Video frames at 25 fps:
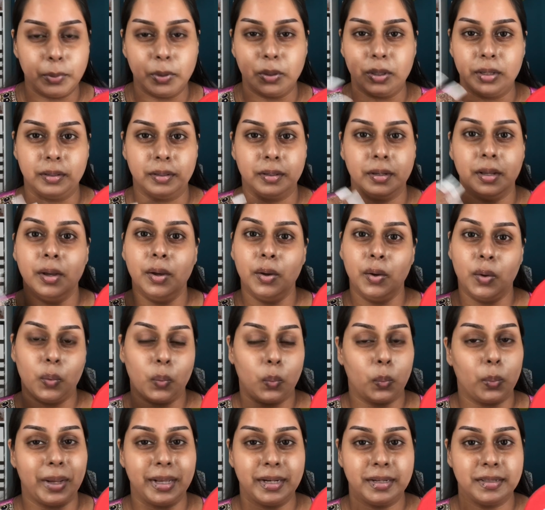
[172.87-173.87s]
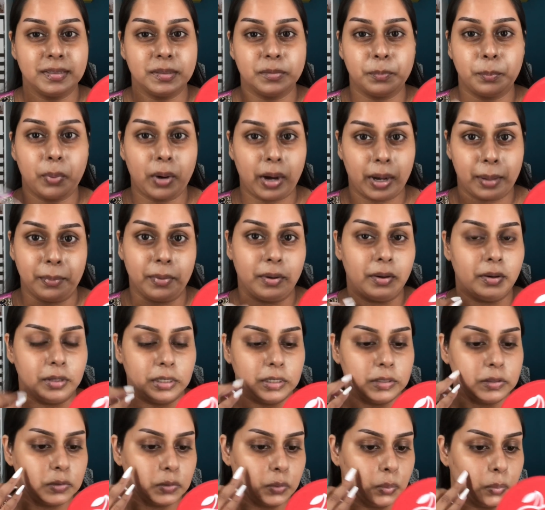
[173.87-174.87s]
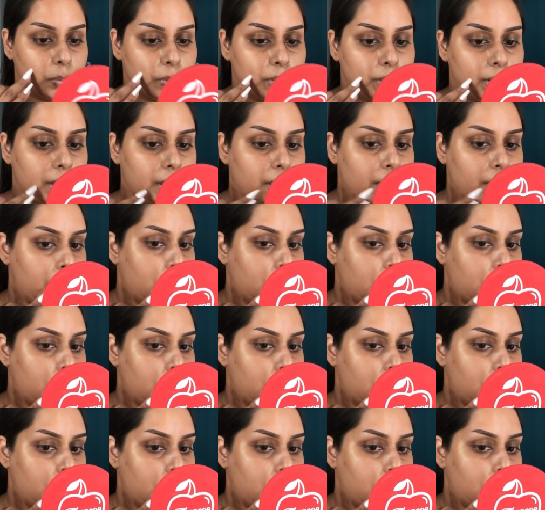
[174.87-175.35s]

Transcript: You can wear this primer on its own.